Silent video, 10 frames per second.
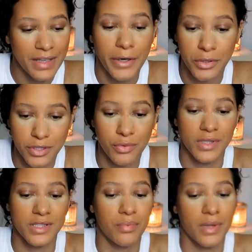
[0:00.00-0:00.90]
Now she
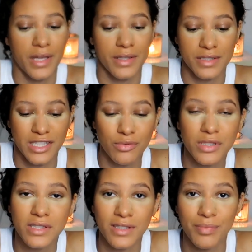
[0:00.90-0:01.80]
wants to play. She
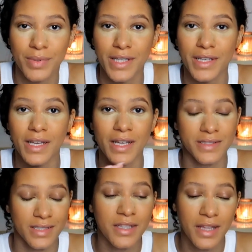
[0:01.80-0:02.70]
was sleeping
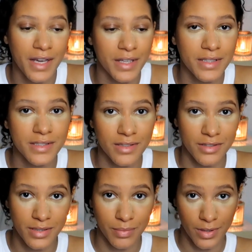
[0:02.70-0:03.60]
until I
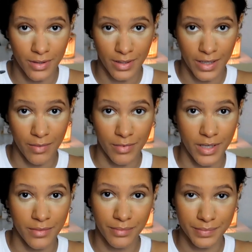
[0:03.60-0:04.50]
seriously put on the
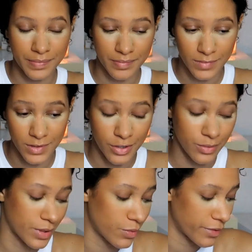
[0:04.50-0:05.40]
camera to
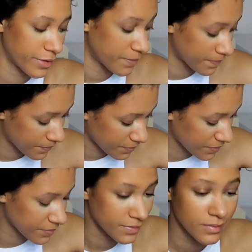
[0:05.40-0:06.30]
record.
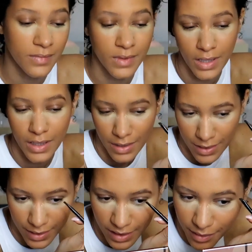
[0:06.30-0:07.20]

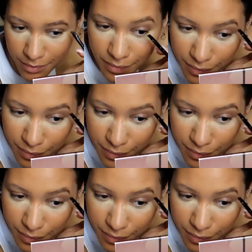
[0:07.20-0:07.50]
Yeah.